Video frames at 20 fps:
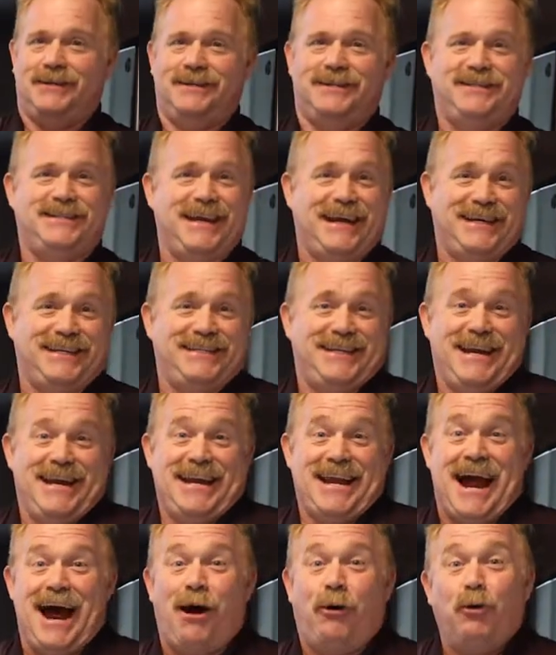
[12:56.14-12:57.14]

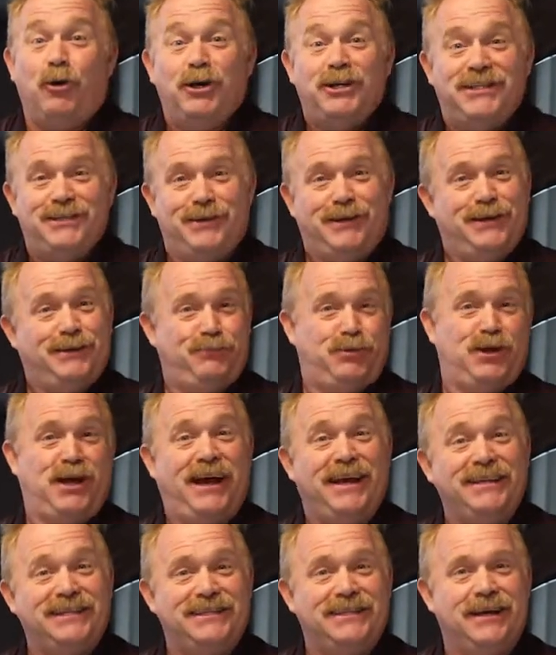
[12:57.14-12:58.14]
16 hours
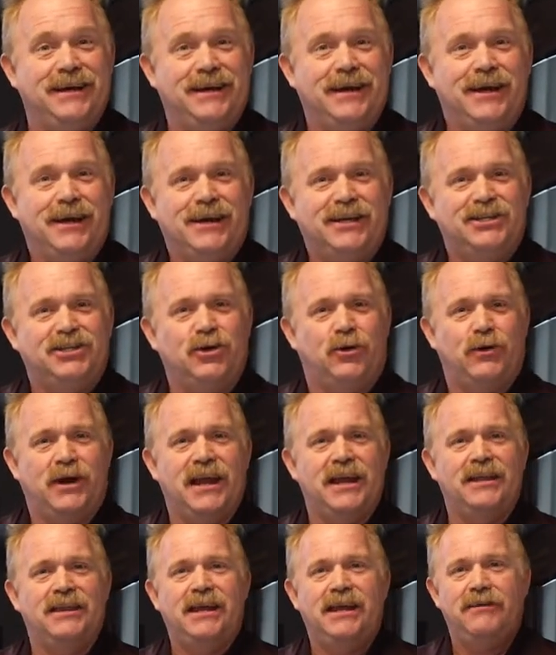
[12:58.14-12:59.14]
plus. So
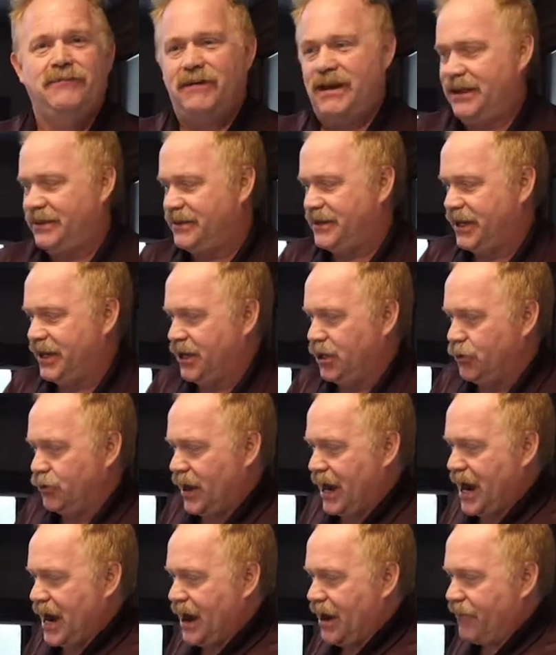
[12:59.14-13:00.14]
in the event that you
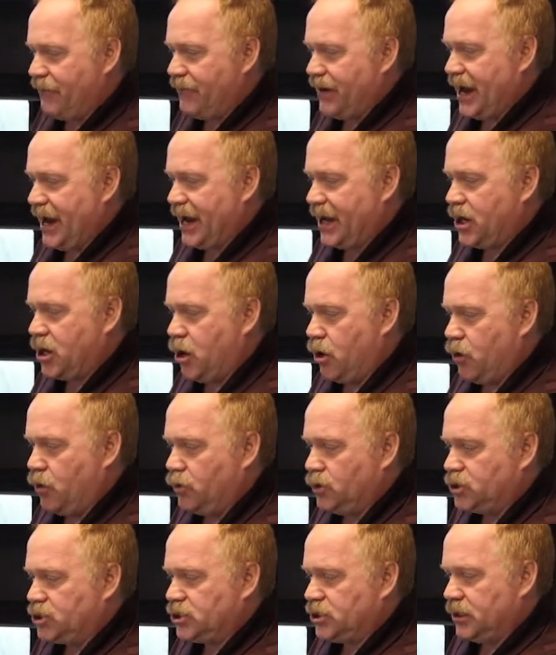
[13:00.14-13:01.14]
have a
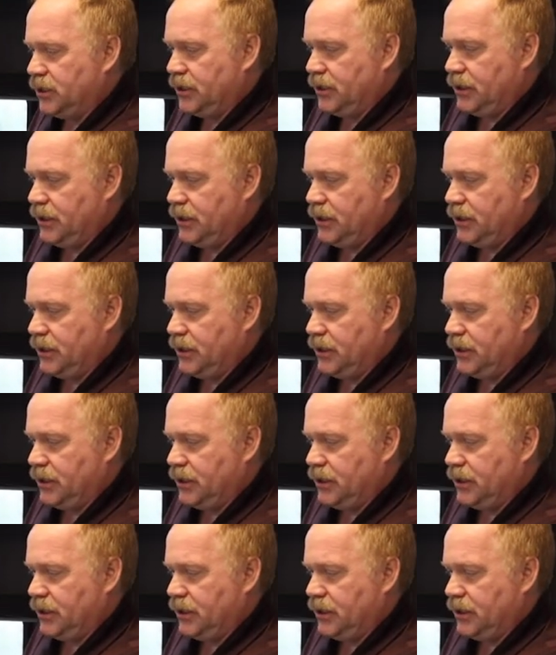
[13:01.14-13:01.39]
coach